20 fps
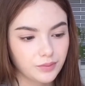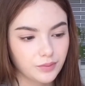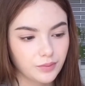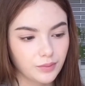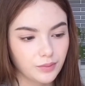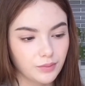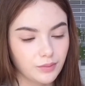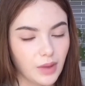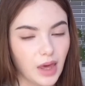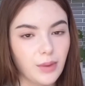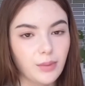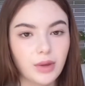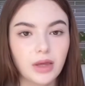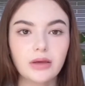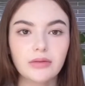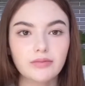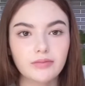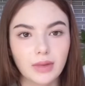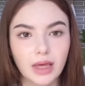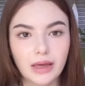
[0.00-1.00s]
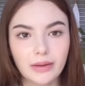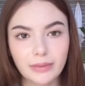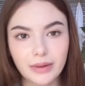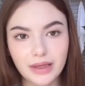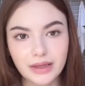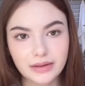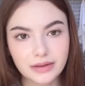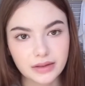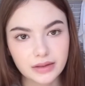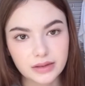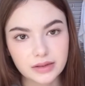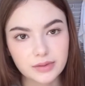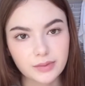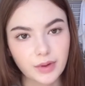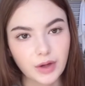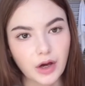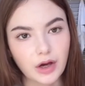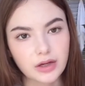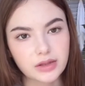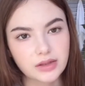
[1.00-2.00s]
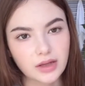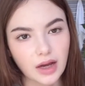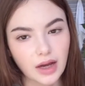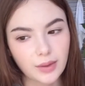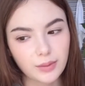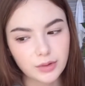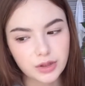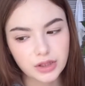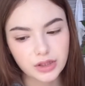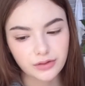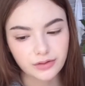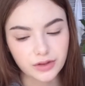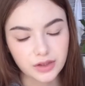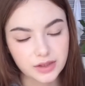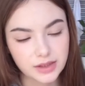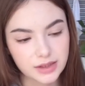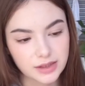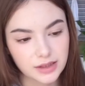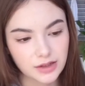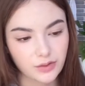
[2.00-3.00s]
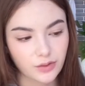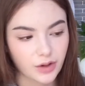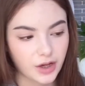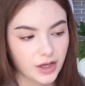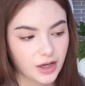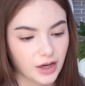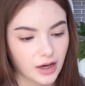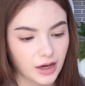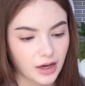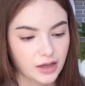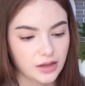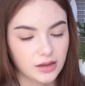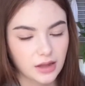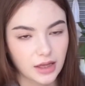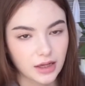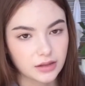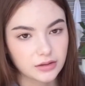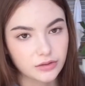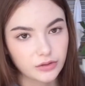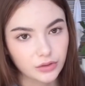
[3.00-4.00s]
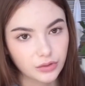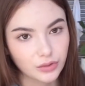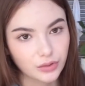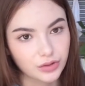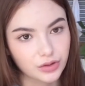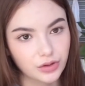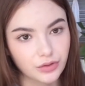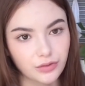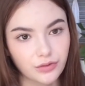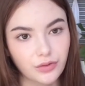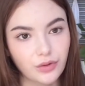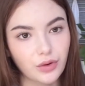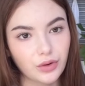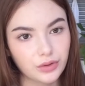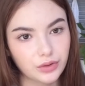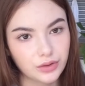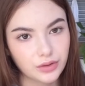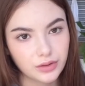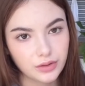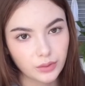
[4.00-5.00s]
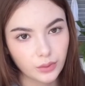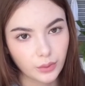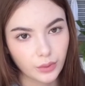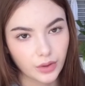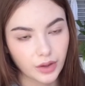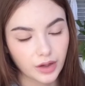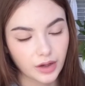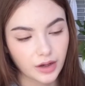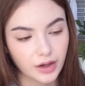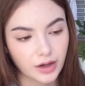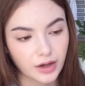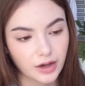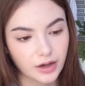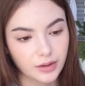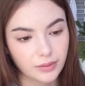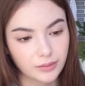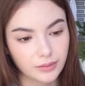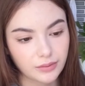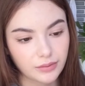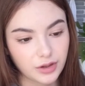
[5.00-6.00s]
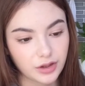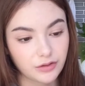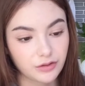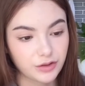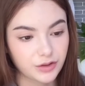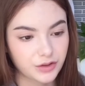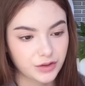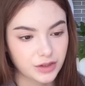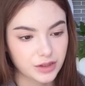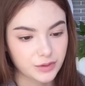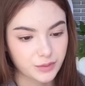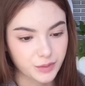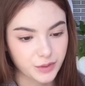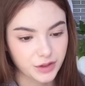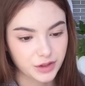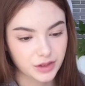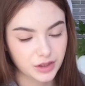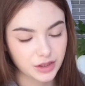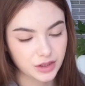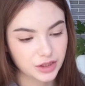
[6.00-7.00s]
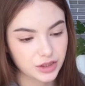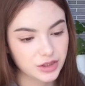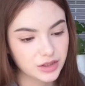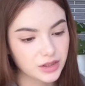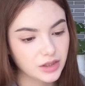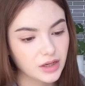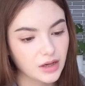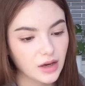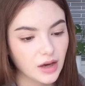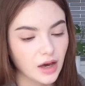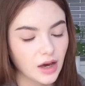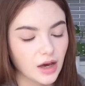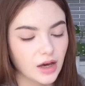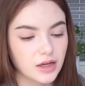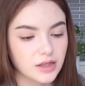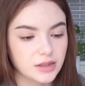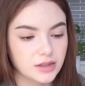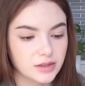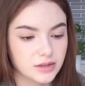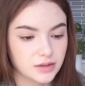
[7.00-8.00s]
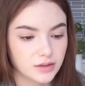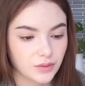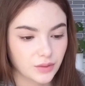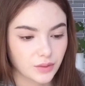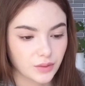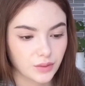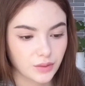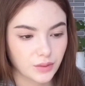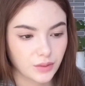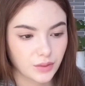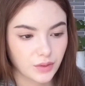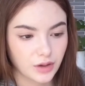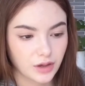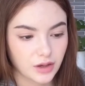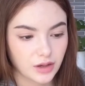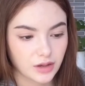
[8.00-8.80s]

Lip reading: Maybe it is because I mostly feel dizzy when I like look the phone when I'm in a transportation. So